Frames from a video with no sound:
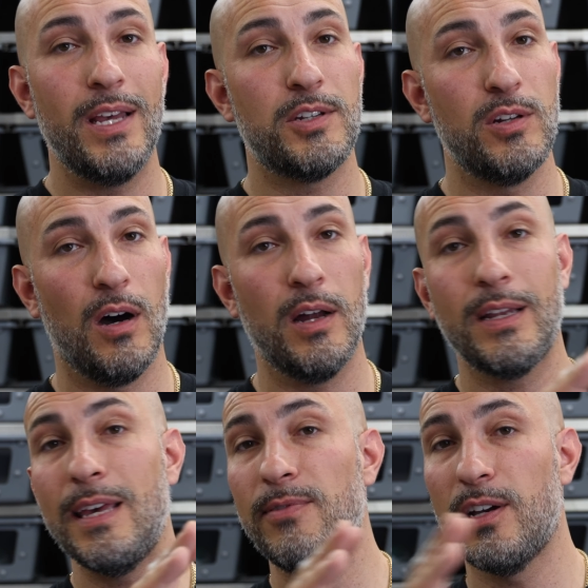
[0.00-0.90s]
is
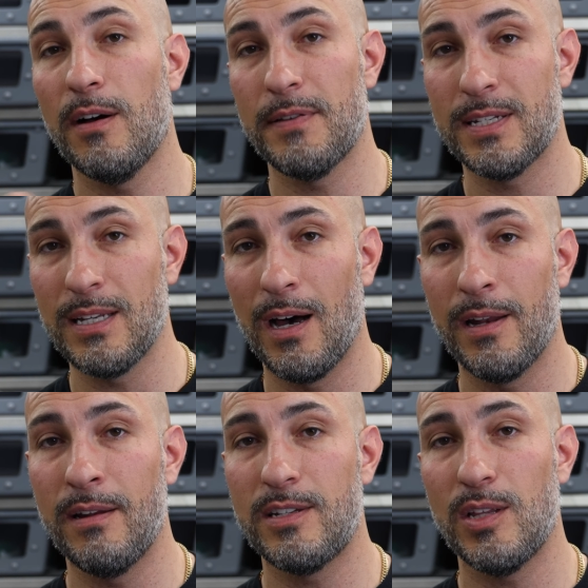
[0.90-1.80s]
not giving off
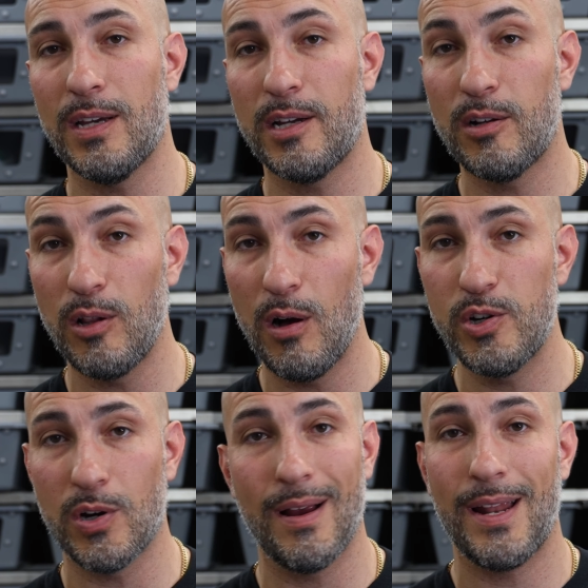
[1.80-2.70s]
sun to the
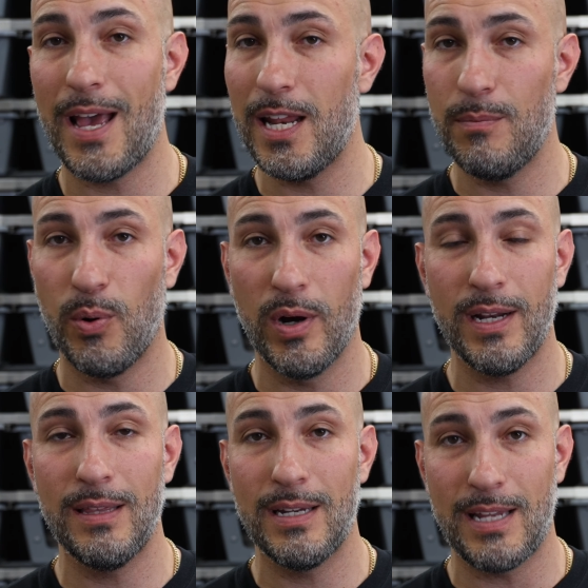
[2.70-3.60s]
enclosure at any
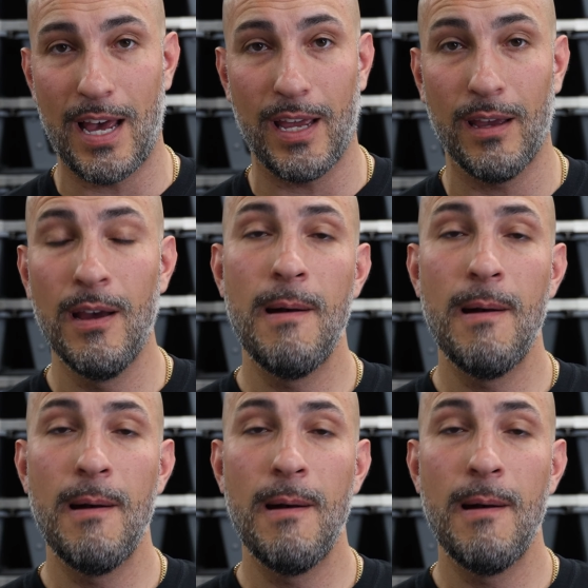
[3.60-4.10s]
point in the day.